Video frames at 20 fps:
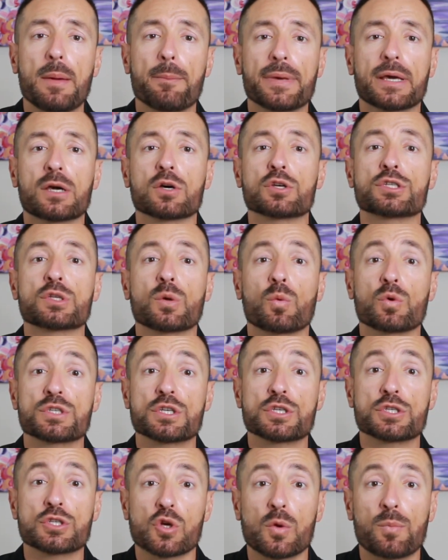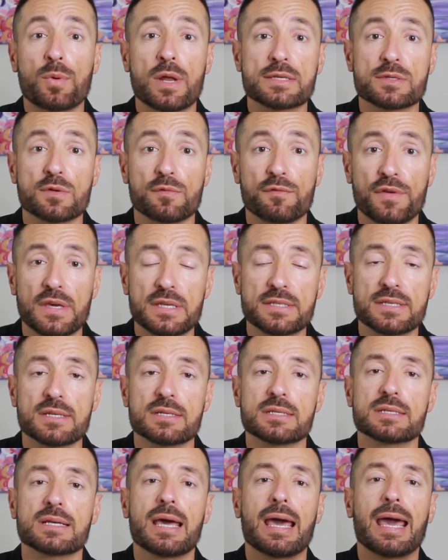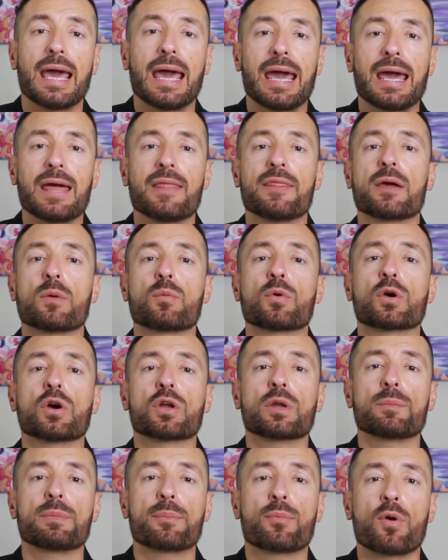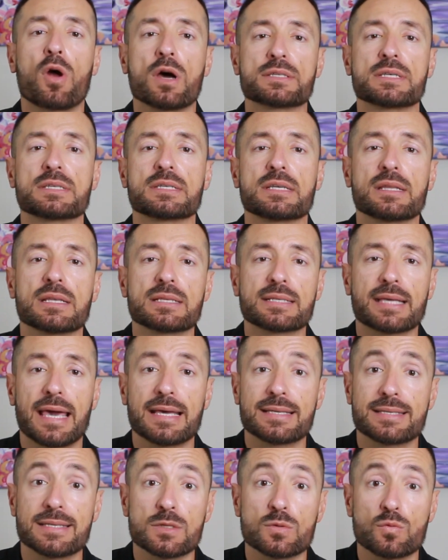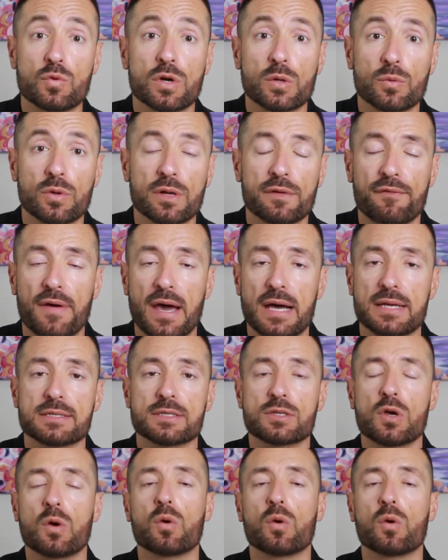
because there was a surplus of visas and they were going to be processing these cases really, really fast.